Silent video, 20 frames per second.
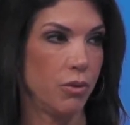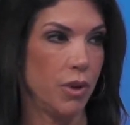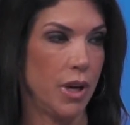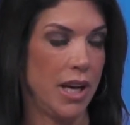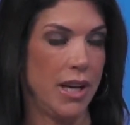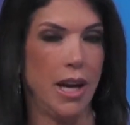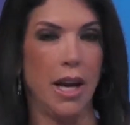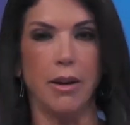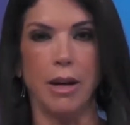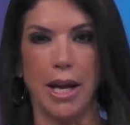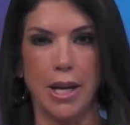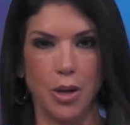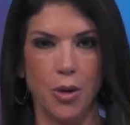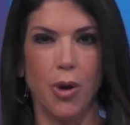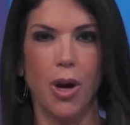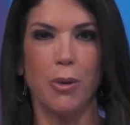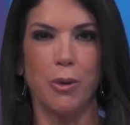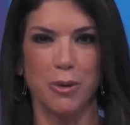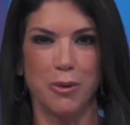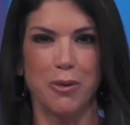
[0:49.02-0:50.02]
I, I,
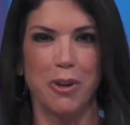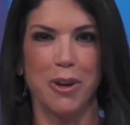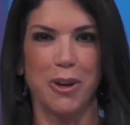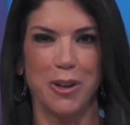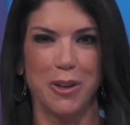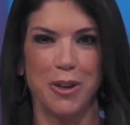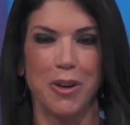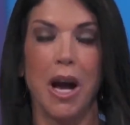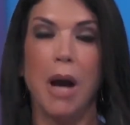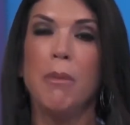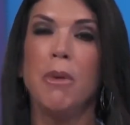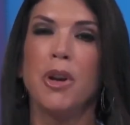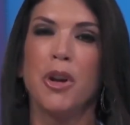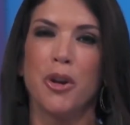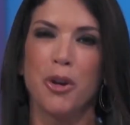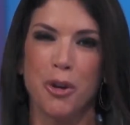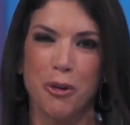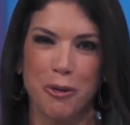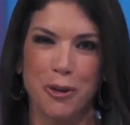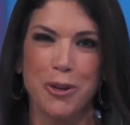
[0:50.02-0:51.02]
know I was very nervous. I'm a
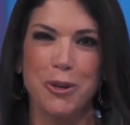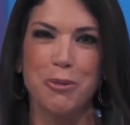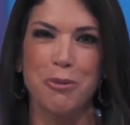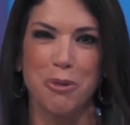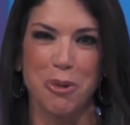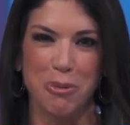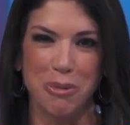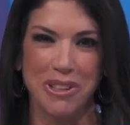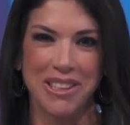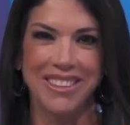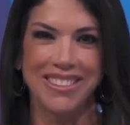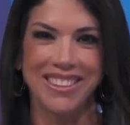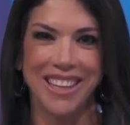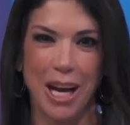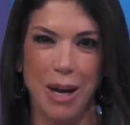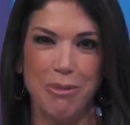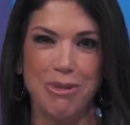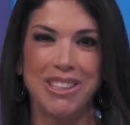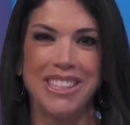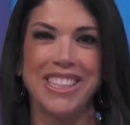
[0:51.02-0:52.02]
nervous woman.
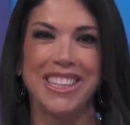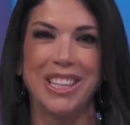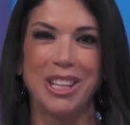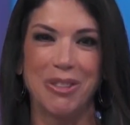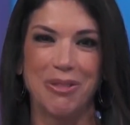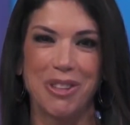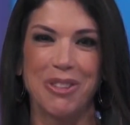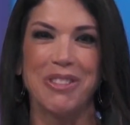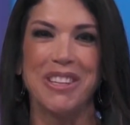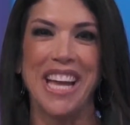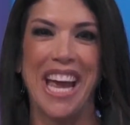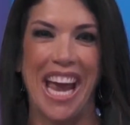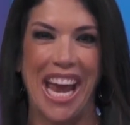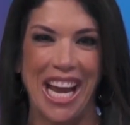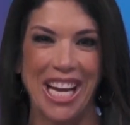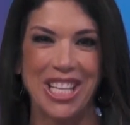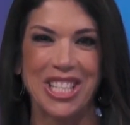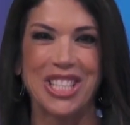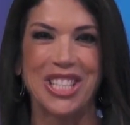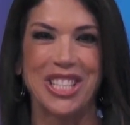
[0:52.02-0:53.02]
I'm a little bit of an
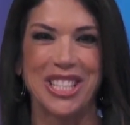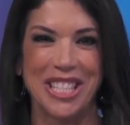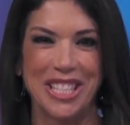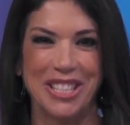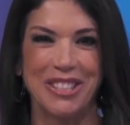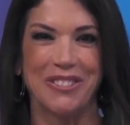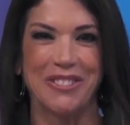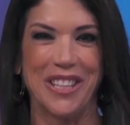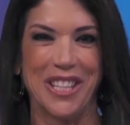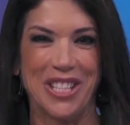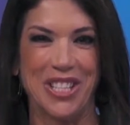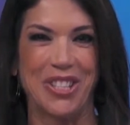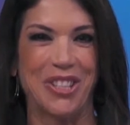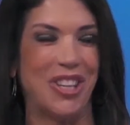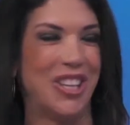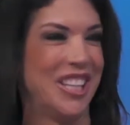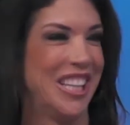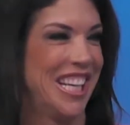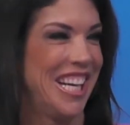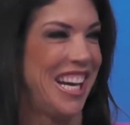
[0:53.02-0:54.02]
anxious
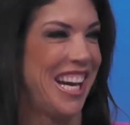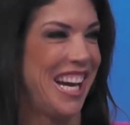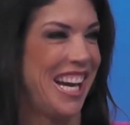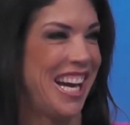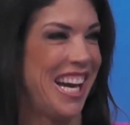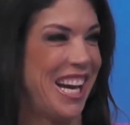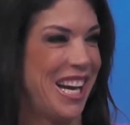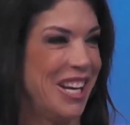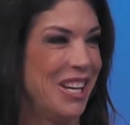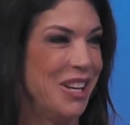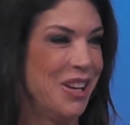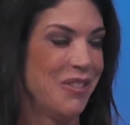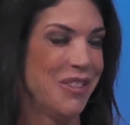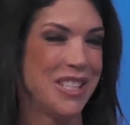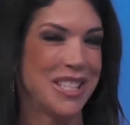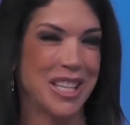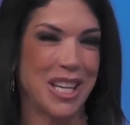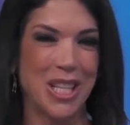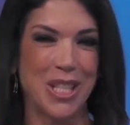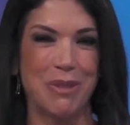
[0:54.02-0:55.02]
individual
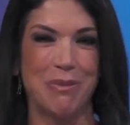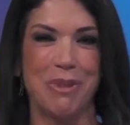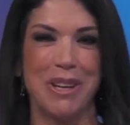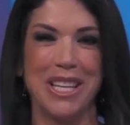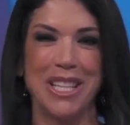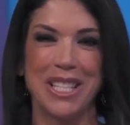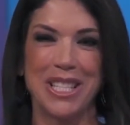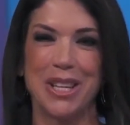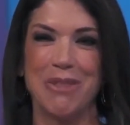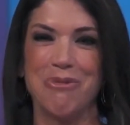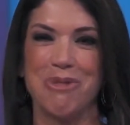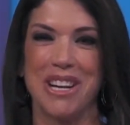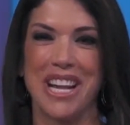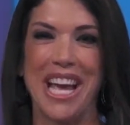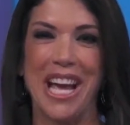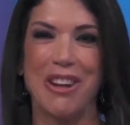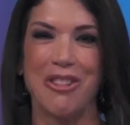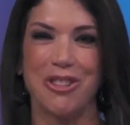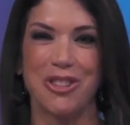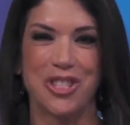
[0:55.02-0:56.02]
besides being somewhat
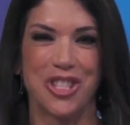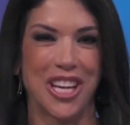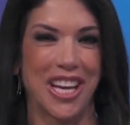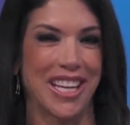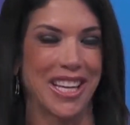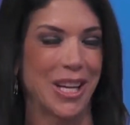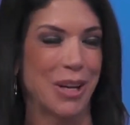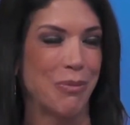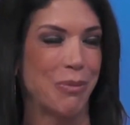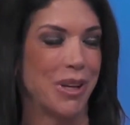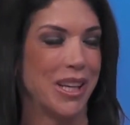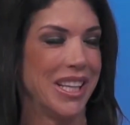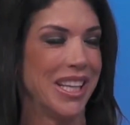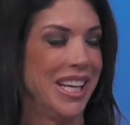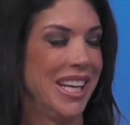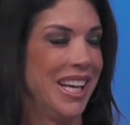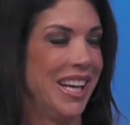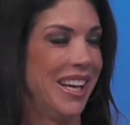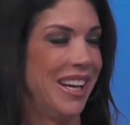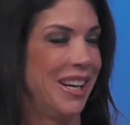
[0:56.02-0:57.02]
energetic, but
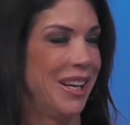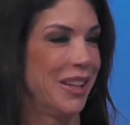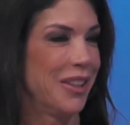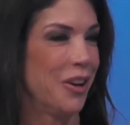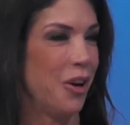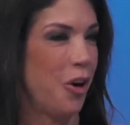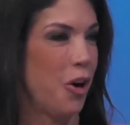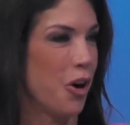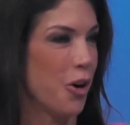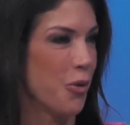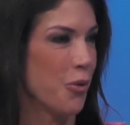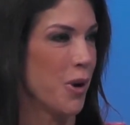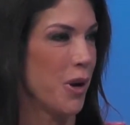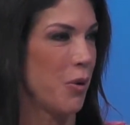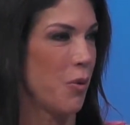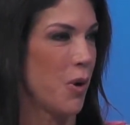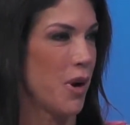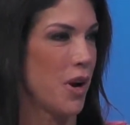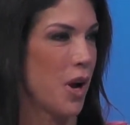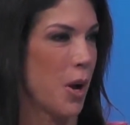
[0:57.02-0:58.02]
uh, the heart
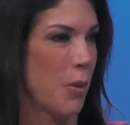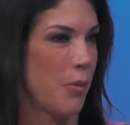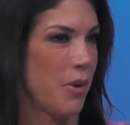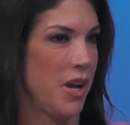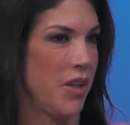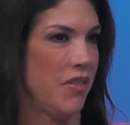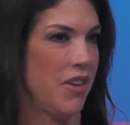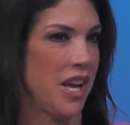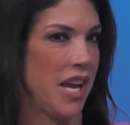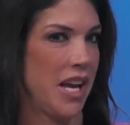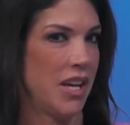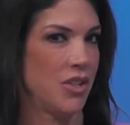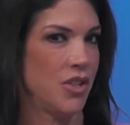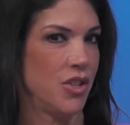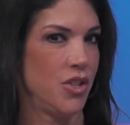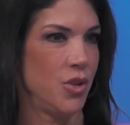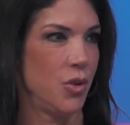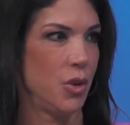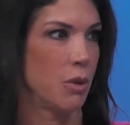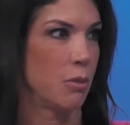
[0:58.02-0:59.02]
rate went up and they had
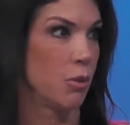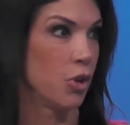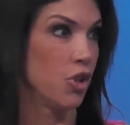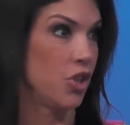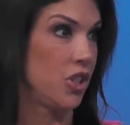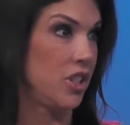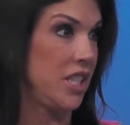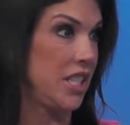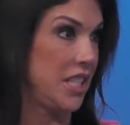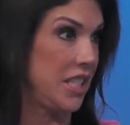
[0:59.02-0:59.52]
to do an emergency